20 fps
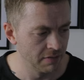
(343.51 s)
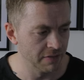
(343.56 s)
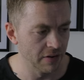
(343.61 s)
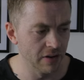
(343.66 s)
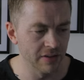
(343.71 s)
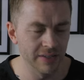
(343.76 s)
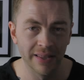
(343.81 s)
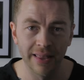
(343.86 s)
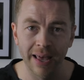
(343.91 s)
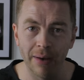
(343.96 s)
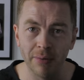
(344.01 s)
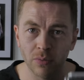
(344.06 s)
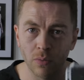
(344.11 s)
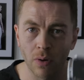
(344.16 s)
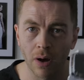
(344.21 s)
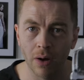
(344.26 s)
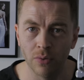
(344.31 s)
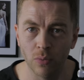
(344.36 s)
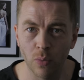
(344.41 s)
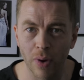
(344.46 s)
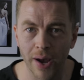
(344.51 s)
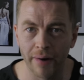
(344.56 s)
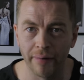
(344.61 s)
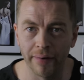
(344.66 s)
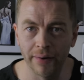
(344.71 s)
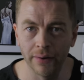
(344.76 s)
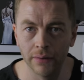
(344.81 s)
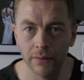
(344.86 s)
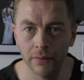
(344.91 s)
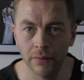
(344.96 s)
Firstly, that was what I was
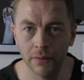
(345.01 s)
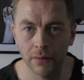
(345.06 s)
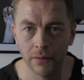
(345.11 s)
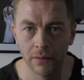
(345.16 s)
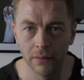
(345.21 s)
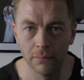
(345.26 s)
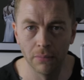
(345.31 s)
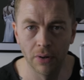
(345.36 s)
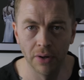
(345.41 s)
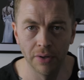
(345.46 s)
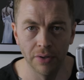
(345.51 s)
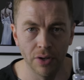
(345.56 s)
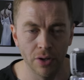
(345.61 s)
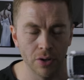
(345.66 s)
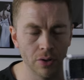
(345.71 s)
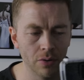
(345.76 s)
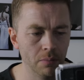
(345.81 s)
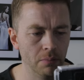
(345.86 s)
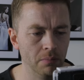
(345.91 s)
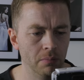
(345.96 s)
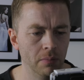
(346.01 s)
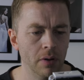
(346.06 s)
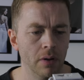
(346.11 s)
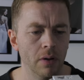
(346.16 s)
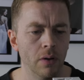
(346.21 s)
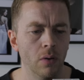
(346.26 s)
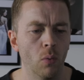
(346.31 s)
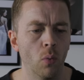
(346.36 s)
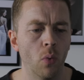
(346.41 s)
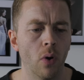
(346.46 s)
wearing. My new
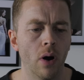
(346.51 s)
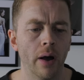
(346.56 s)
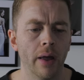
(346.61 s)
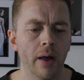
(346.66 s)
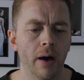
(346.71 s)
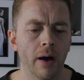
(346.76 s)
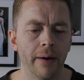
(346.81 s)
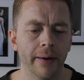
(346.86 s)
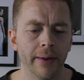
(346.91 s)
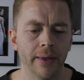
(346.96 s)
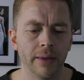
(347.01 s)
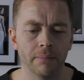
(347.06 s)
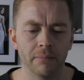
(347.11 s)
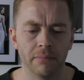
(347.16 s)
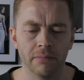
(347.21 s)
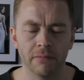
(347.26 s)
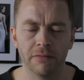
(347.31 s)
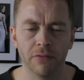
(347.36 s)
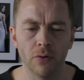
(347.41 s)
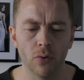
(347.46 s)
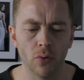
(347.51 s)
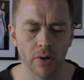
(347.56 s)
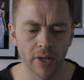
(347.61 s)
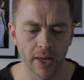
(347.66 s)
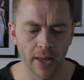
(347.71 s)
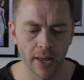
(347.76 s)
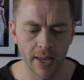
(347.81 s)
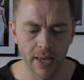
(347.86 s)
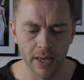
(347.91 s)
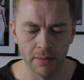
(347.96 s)
YI
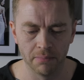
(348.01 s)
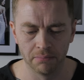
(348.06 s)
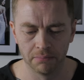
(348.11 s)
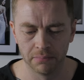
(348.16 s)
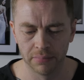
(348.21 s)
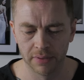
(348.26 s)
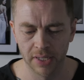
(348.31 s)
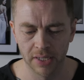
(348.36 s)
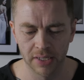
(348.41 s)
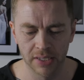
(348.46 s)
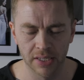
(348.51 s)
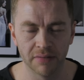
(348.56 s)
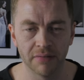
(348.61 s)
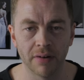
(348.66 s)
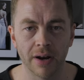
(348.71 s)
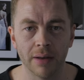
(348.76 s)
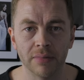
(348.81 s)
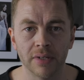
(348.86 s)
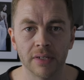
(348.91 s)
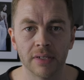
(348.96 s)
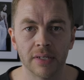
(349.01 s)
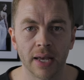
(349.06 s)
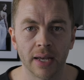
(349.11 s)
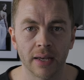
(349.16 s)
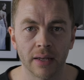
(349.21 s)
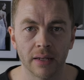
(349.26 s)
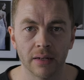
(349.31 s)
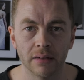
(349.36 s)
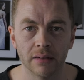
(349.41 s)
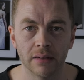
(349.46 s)
4K 60 frames a
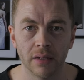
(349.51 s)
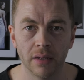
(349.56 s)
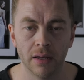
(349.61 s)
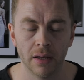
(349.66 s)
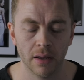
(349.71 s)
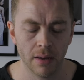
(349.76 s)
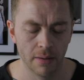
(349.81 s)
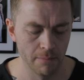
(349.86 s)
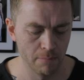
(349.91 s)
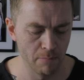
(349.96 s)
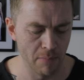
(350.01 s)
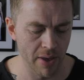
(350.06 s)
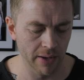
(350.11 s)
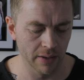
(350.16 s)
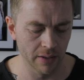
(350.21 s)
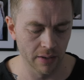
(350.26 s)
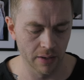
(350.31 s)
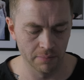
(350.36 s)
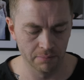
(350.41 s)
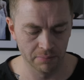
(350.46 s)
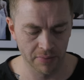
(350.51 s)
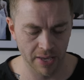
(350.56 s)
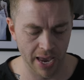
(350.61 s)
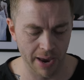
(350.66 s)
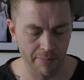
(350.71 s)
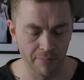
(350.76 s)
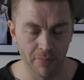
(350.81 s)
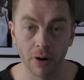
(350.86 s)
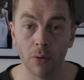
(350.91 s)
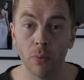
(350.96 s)
second mega
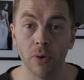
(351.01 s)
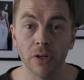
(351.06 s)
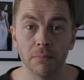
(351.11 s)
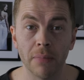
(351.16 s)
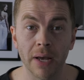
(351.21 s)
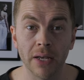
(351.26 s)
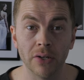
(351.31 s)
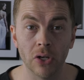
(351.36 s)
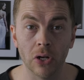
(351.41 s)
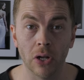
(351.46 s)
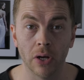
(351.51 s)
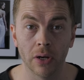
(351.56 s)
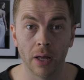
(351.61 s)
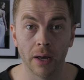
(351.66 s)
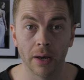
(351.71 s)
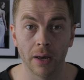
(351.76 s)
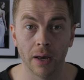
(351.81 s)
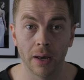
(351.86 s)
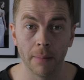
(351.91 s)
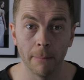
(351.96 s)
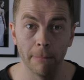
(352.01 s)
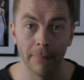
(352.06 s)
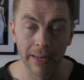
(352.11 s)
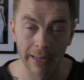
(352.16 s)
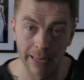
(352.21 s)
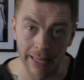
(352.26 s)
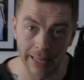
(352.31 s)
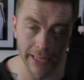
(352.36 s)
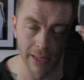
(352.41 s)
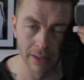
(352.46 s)
camera, which makes you look like a
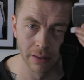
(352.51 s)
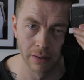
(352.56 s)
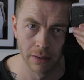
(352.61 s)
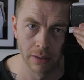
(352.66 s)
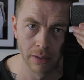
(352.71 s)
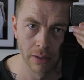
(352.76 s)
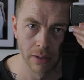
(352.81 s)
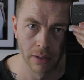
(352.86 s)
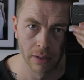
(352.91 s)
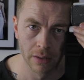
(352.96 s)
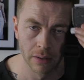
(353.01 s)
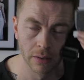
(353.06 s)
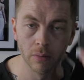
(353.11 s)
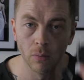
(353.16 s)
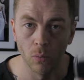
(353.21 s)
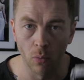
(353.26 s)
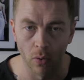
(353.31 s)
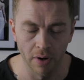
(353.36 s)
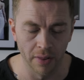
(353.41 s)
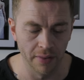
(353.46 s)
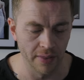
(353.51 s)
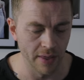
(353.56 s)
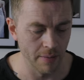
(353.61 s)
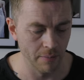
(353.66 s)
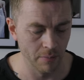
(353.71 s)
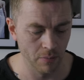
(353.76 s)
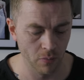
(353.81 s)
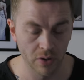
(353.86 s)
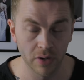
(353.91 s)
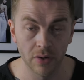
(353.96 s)
complete one of
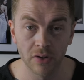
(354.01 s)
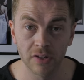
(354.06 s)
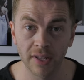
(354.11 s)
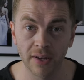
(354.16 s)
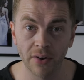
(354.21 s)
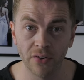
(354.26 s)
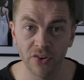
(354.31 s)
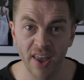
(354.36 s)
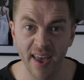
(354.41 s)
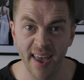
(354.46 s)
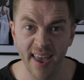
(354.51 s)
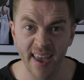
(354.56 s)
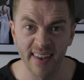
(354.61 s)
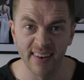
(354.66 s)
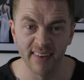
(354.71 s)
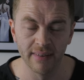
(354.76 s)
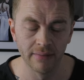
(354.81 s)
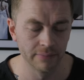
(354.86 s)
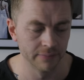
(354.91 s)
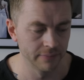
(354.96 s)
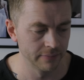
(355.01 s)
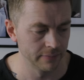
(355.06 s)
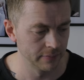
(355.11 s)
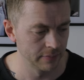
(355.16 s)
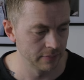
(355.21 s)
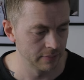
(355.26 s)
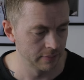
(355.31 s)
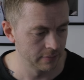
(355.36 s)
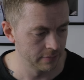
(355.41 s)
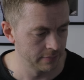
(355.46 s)
them when you stick it on your head.
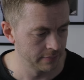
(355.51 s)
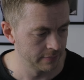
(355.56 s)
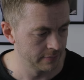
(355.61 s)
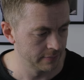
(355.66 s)
Get